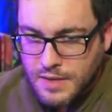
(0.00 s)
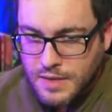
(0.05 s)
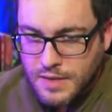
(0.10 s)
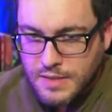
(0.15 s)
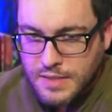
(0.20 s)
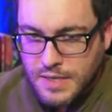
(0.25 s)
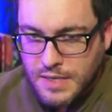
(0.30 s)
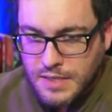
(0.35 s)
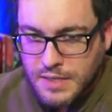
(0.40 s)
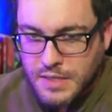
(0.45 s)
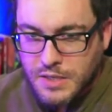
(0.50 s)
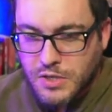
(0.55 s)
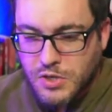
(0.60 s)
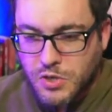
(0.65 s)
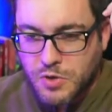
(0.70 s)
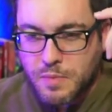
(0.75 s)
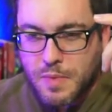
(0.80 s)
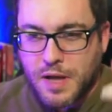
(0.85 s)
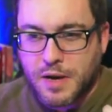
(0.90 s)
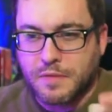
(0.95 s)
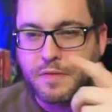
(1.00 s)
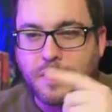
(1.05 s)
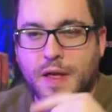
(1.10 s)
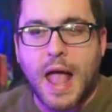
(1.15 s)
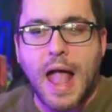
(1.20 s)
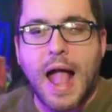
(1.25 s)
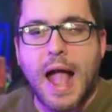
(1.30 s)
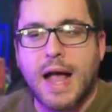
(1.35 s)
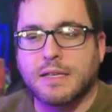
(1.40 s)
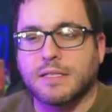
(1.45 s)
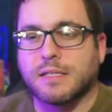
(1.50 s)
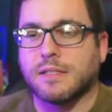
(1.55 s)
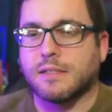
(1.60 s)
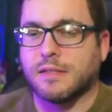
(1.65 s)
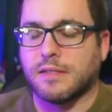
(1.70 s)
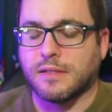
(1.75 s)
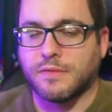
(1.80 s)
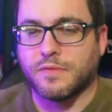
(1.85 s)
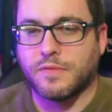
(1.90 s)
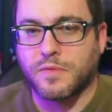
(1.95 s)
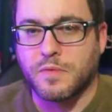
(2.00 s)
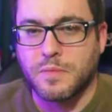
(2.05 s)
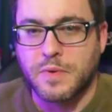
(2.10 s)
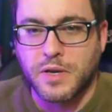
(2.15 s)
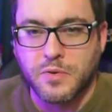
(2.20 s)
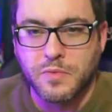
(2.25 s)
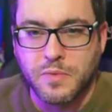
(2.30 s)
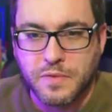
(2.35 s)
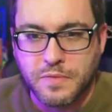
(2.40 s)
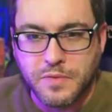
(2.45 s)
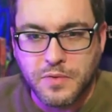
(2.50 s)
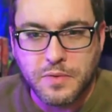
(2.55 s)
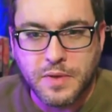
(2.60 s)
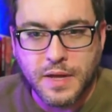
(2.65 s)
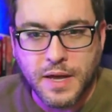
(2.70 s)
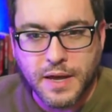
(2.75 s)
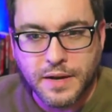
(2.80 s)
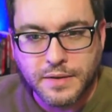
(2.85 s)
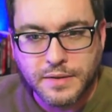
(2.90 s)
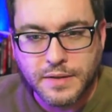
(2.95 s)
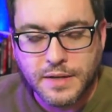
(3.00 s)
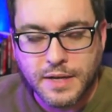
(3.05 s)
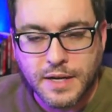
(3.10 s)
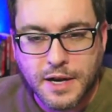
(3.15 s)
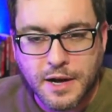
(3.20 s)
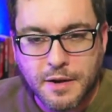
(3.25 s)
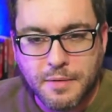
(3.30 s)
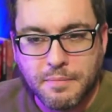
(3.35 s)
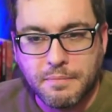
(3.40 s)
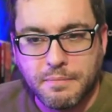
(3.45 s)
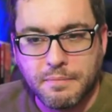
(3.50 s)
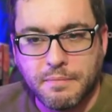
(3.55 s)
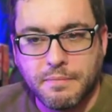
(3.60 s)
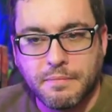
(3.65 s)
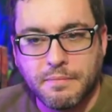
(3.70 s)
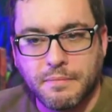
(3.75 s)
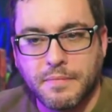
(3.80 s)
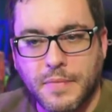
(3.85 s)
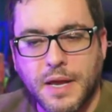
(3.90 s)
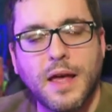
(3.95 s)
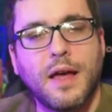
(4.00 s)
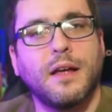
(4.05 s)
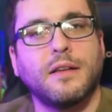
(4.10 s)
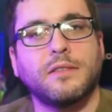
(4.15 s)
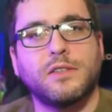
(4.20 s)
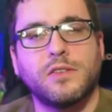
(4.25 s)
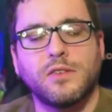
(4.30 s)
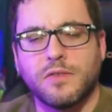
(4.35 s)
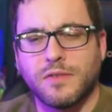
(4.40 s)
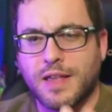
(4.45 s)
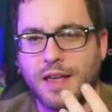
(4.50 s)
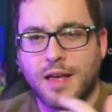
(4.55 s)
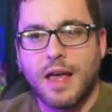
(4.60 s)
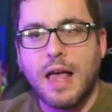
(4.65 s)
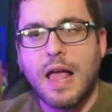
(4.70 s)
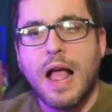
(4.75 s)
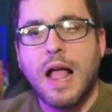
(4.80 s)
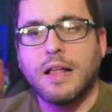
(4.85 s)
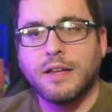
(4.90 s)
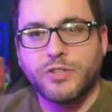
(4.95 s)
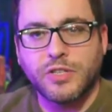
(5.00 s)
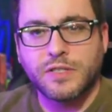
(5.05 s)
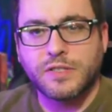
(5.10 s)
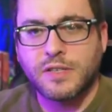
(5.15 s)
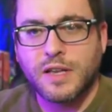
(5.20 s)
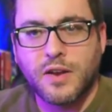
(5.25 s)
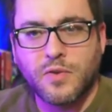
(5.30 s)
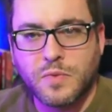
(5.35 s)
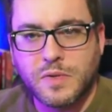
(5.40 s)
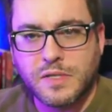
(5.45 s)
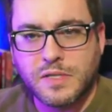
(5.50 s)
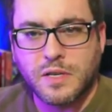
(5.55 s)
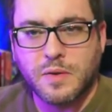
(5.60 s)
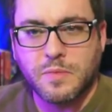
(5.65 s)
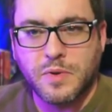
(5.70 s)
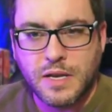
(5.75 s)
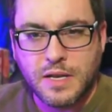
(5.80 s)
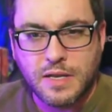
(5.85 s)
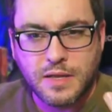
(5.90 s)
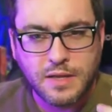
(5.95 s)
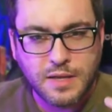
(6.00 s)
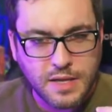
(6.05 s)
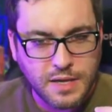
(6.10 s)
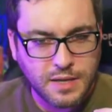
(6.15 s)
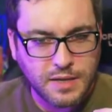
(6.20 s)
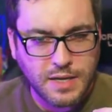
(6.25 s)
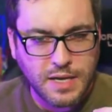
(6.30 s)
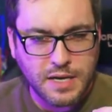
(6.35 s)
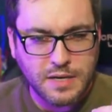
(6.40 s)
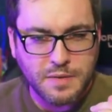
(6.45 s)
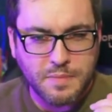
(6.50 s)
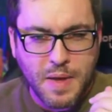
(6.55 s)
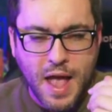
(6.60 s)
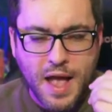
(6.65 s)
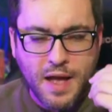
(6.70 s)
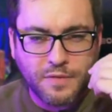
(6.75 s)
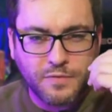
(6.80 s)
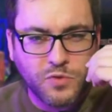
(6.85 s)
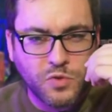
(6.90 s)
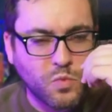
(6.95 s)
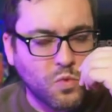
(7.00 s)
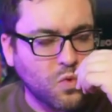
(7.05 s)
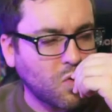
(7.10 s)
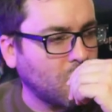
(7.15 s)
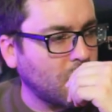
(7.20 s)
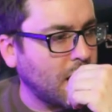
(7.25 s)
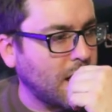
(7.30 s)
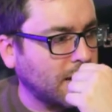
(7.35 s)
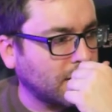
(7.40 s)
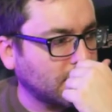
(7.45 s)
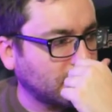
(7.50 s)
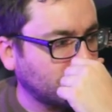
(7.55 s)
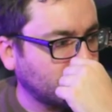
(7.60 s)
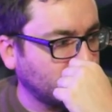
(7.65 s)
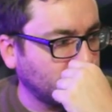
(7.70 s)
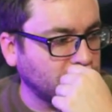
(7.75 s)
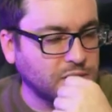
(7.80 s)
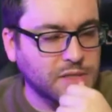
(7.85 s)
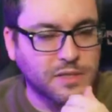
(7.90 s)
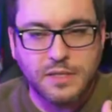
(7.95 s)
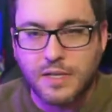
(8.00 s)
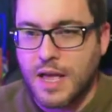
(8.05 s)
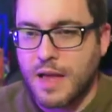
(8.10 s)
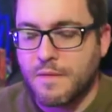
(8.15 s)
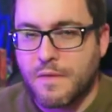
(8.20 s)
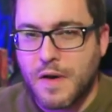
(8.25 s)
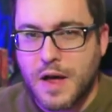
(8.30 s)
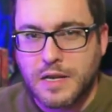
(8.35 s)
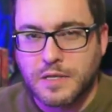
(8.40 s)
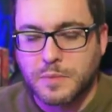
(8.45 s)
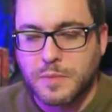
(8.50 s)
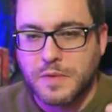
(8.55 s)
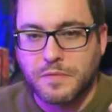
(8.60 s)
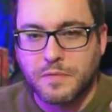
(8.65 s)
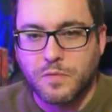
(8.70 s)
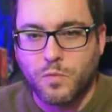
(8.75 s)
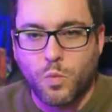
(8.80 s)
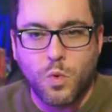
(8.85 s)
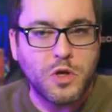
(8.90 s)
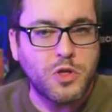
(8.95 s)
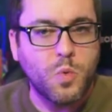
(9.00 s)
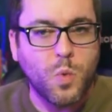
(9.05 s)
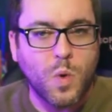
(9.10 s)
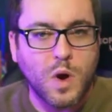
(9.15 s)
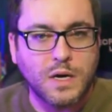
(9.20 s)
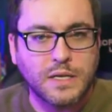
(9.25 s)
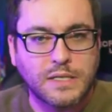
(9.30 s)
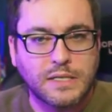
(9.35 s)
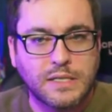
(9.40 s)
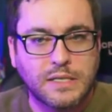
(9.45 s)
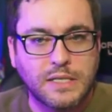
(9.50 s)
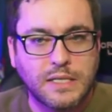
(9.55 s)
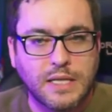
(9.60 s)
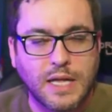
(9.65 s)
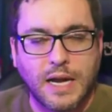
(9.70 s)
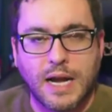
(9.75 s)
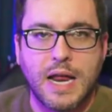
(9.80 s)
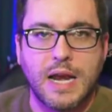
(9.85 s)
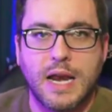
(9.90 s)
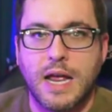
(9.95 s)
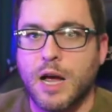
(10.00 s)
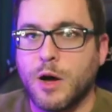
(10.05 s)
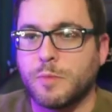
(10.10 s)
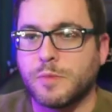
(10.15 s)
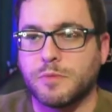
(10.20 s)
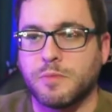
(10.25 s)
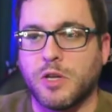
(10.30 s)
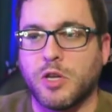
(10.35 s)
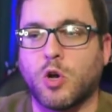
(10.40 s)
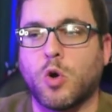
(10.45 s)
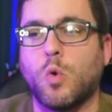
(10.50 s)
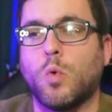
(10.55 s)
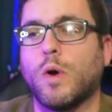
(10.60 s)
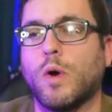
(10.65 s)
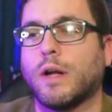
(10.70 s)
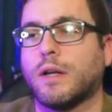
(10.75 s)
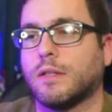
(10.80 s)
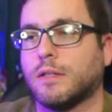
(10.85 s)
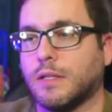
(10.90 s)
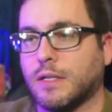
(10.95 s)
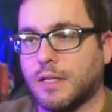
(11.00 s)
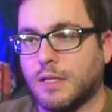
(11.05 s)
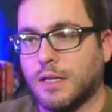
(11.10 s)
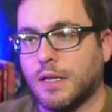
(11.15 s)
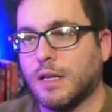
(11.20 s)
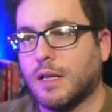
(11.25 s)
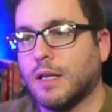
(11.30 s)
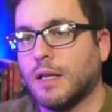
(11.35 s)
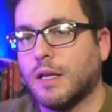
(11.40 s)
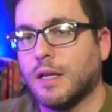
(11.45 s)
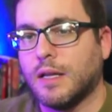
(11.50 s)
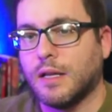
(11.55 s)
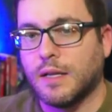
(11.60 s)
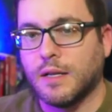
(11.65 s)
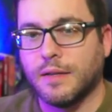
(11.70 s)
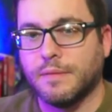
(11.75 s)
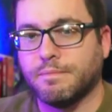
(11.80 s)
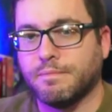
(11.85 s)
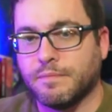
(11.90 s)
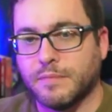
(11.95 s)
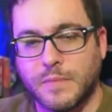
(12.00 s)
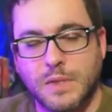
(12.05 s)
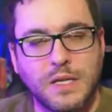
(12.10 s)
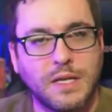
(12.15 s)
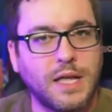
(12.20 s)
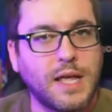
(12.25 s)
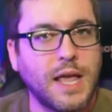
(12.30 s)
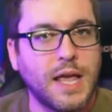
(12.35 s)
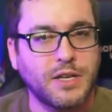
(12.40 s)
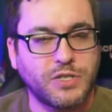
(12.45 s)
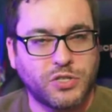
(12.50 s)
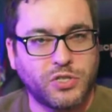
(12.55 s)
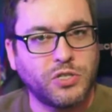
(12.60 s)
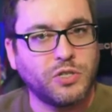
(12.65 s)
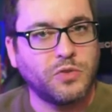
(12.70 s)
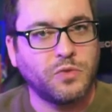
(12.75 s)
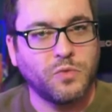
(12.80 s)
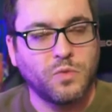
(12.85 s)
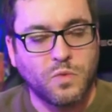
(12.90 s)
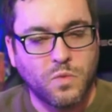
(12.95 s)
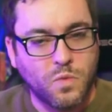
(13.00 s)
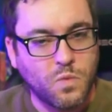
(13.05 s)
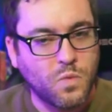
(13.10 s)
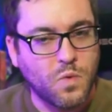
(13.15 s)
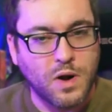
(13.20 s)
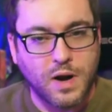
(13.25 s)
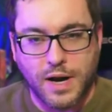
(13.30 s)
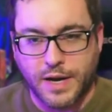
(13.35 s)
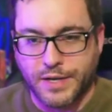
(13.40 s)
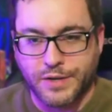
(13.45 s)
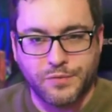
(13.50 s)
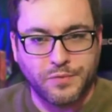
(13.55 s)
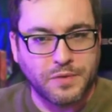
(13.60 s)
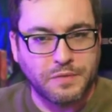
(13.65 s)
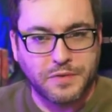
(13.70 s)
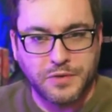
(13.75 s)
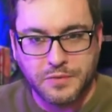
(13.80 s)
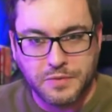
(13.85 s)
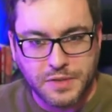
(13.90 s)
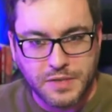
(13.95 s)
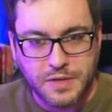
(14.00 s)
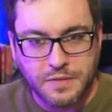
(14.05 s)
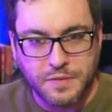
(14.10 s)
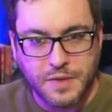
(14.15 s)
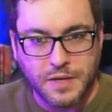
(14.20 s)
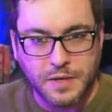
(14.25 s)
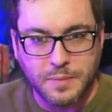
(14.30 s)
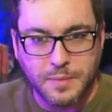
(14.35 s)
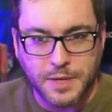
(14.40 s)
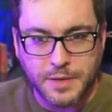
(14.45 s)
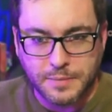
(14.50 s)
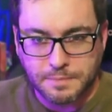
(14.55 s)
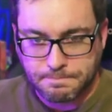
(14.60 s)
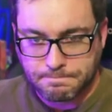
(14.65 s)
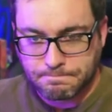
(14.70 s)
Zendito, you might have asked for me to review that. Um, yeah. So yeah, just like with someone in the Gundam After War X, just yeah, advise me of what you want to see. That kind of helps me quickly get to what I can review instead of thinking about it.